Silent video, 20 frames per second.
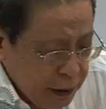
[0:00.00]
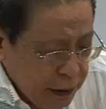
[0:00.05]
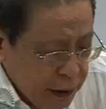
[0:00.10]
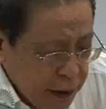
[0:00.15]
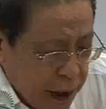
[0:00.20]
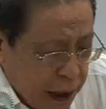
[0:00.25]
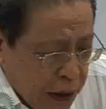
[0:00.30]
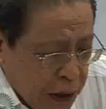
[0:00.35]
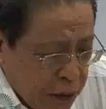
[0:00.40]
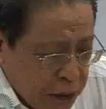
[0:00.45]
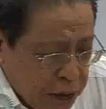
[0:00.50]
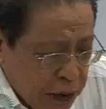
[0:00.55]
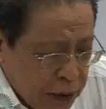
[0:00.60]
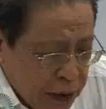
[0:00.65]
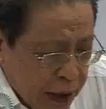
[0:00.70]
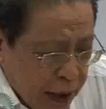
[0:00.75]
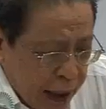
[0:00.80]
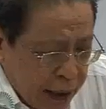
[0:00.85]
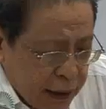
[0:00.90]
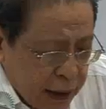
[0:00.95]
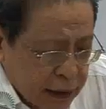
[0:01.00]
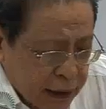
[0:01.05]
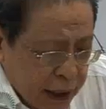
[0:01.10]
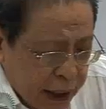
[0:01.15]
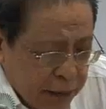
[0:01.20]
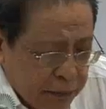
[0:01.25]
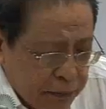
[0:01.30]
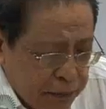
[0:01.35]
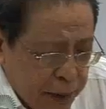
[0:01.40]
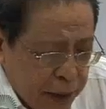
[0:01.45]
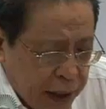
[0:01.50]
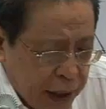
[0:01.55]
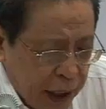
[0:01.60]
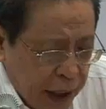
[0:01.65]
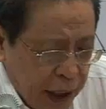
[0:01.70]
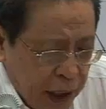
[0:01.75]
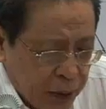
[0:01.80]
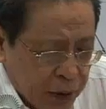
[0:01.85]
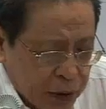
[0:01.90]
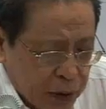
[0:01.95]
He noted that at that time,
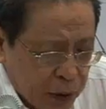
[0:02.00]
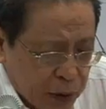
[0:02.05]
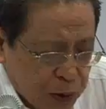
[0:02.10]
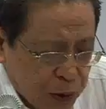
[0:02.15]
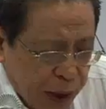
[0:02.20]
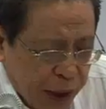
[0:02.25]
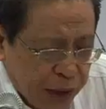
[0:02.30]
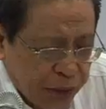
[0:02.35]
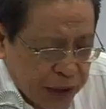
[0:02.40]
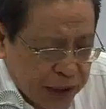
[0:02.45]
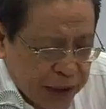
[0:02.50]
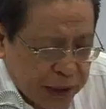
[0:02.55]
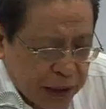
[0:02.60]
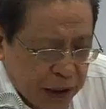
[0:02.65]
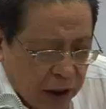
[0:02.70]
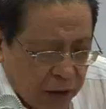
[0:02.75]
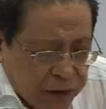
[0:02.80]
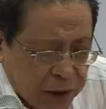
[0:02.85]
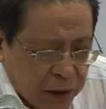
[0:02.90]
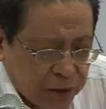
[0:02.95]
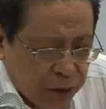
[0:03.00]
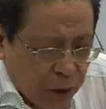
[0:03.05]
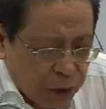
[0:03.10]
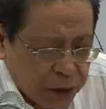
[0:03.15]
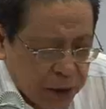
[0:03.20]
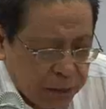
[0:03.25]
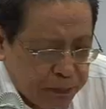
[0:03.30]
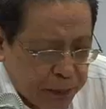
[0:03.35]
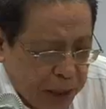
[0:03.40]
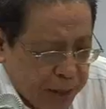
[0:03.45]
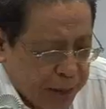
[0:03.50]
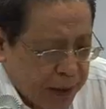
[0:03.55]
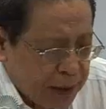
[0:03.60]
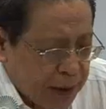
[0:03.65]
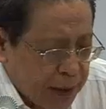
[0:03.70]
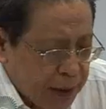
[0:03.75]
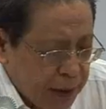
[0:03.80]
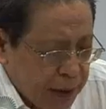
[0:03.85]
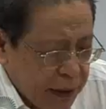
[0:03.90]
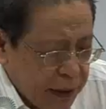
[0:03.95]
PKA was also at risk of defaulting payment
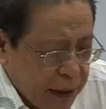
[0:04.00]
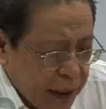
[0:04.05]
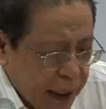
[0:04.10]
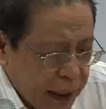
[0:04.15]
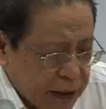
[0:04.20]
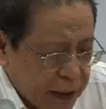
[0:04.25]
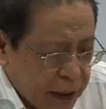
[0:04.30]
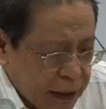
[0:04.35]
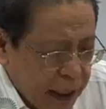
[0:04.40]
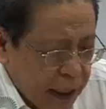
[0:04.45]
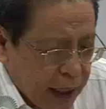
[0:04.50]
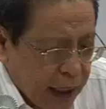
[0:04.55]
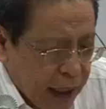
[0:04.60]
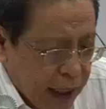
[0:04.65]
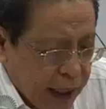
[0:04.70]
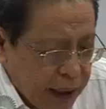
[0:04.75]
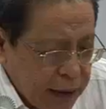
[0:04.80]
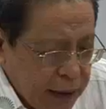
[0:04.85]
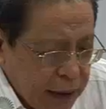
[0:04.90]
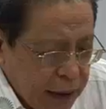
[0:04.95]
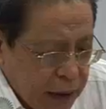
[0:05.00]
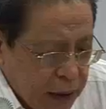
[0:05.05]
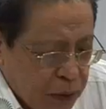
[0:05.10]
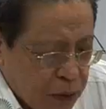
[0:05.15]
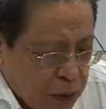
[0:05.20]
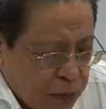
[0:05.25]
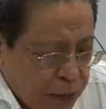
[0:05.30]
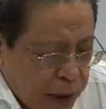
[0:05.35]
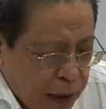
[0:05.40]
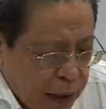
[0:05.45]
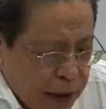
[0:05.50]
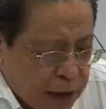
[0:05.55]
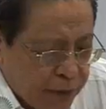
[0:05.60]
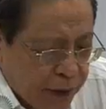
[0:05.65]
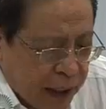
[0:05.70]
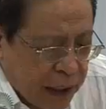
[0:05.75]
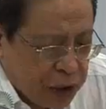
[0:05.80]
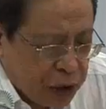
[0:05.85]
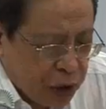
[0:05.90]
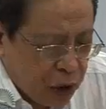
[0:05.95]
as the deadline to meet its
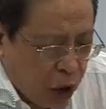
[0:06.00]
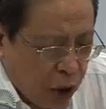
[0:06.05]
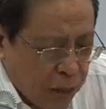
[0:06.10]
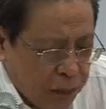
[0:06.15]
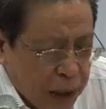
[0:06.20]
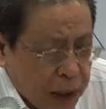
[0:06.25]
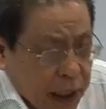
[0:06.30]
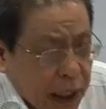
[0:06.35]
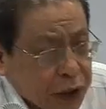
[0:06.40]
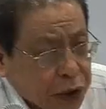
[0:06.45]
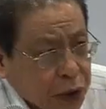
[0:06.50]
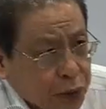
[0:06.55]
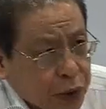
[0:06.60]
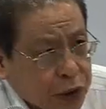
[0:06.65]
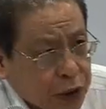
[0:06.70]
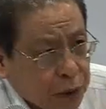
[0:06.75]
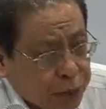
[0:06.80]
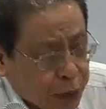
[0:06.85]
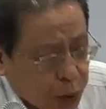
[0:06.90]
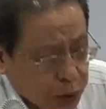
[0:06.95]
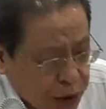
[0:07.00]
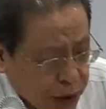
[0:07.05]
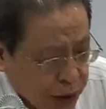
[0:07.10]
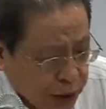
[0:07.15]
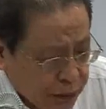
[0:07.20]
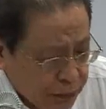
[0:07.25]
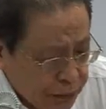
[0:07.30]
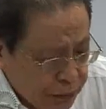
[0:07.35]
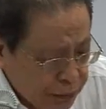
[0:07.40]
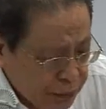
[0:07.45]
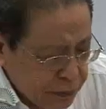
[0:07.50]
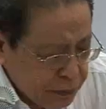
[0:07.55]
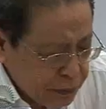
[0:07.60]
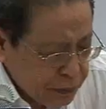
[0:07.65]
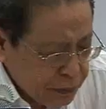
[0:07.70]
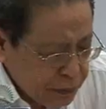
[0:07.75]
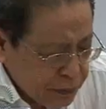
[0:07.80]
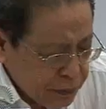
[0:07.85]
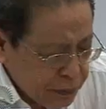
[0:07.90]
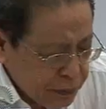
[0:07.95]
financial obligation was approaching.
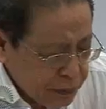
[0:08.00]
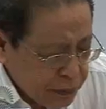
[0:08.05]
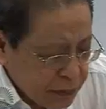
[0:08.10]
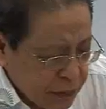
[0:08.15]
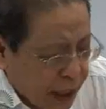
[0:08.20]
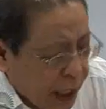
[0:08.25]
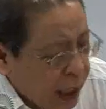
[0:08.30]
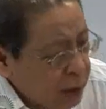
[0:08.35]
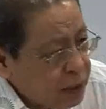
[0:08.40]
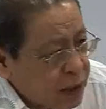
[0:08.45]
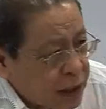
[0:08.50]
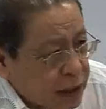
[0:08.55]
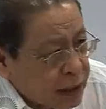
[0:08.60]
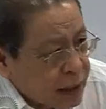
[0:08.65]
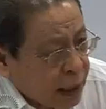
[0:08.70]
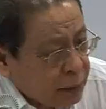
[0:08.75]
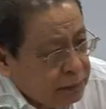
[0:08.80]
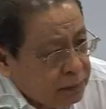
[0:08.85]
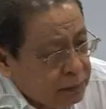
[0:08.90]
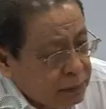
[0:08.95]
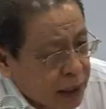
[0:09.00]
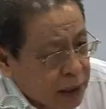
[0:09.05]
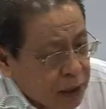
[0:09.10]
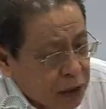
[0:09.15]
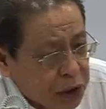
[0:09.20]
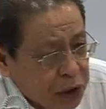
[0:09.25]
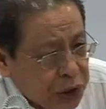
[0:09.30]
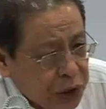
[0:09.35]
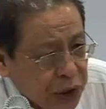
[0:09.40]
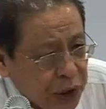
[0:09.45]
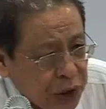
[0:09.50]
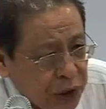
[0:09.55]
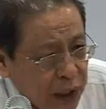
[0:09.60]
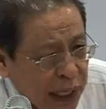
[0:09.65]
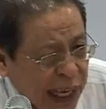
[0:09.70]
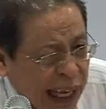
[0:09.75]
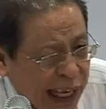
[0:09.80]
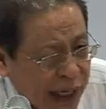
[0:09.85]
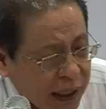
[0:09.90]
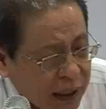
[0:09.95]
I'm stunned by the sheer
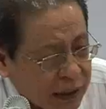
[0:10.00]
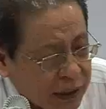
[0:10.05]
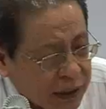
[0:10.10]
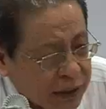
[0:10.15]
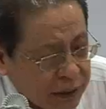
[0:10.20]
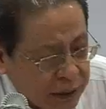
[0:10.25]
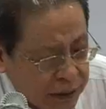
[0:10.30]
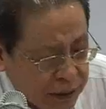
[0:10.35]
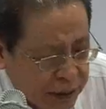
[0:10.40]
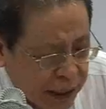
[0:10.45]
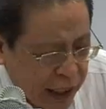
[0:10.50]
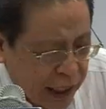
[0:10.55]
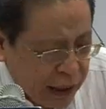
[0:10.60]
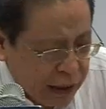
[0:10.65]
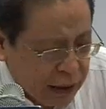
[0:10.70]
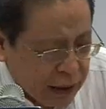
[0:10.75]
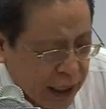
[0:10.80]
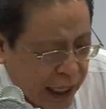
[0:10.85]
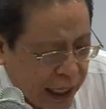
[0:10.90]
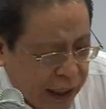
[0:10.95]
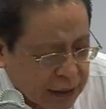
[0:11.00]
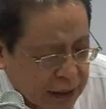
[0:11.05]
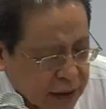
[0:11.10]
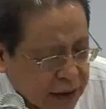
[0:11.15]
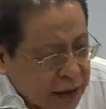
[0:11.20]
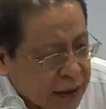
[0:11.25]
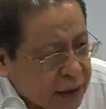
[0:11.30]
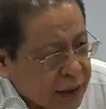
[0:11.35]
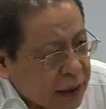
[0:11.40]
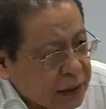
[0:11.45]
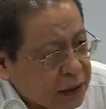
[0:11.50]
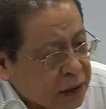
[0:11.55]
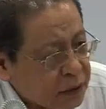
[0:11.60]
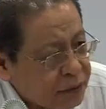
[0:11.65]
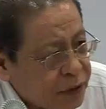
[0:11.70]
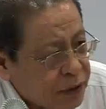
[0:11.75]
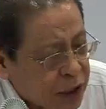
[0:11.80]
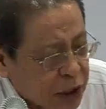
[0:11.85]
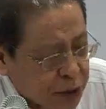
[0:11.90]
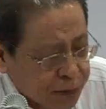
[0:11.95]
arrogance and the utter sense of
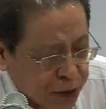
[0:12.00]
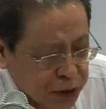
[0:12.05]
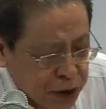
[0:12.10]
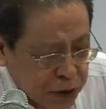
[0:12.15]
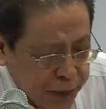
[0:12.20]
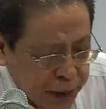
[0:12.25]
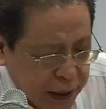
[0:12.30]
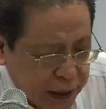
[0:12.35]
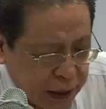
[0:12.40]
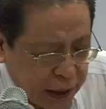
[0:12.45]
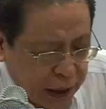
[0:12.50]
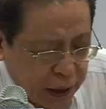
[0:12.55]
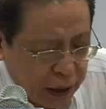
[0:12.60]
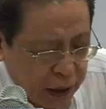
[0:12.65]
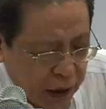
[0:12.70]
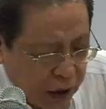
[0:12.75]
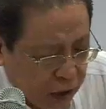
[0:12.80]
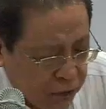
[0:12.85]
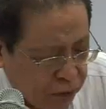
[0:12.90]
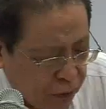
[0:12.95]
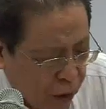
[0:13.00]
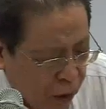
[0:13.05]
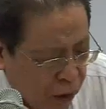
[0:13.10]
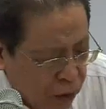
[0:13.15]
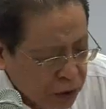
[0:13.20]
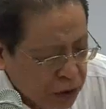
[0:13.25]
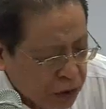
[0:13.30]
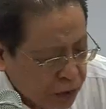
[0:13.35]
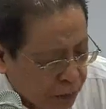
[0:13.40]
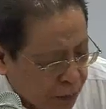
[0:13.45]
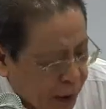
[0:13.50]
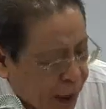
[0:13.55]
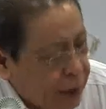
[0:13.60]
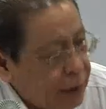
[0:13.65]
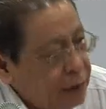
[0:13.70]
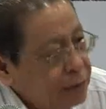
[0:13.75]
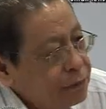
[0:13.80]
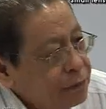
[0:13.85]
irresponsibility of Ong's reply,